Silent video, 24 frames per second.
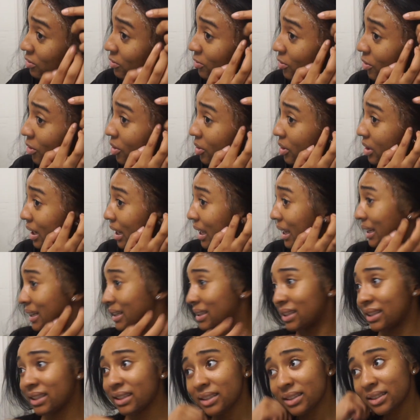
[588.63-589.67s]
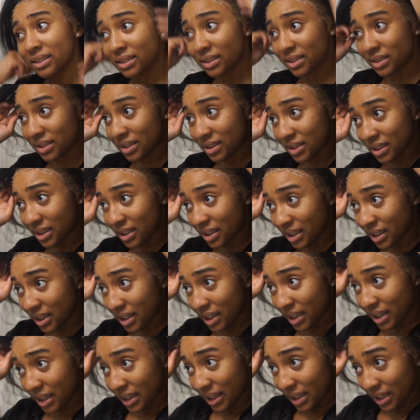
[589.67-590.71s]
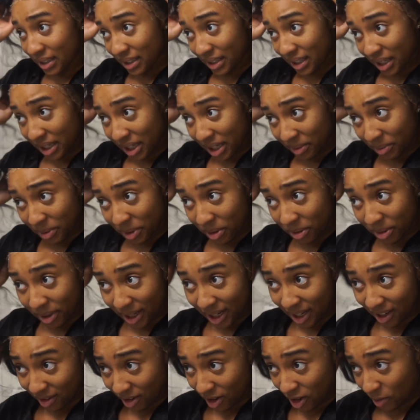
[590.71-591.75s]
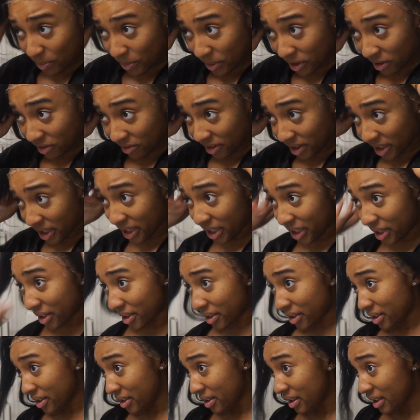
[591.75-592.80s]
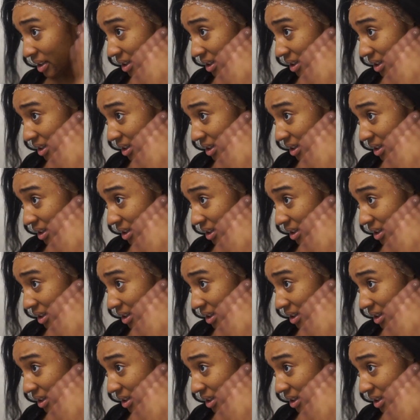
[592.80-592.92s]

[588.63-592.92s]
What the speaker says: forward like this. Then we're gonna have homie over here.